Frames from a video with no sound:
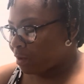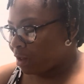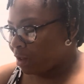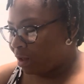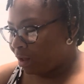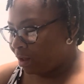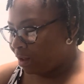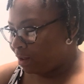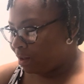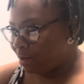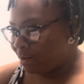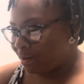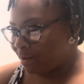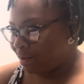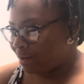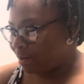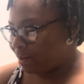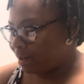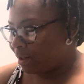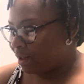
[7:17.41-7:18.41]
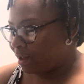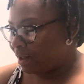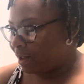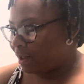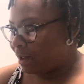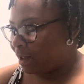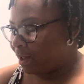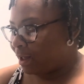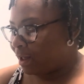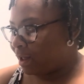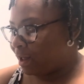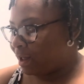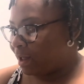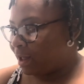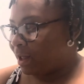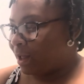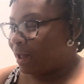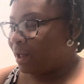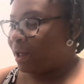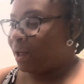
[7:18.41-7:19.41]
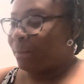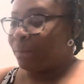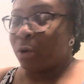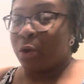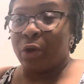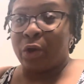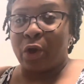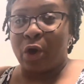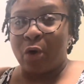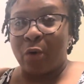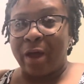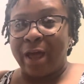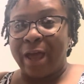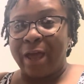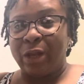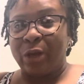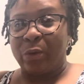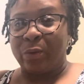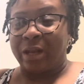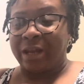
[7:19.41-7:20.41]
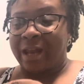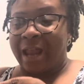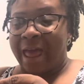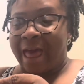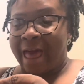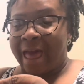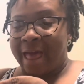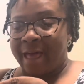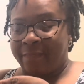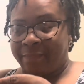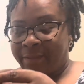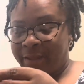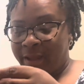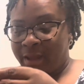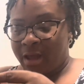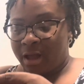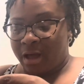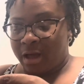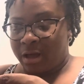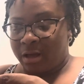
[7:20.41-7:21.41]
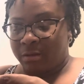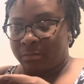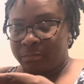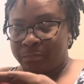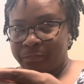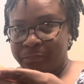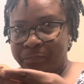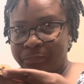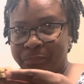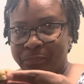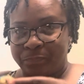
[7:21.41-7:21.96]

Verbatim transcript: I'm going to go ahead on and add the, um,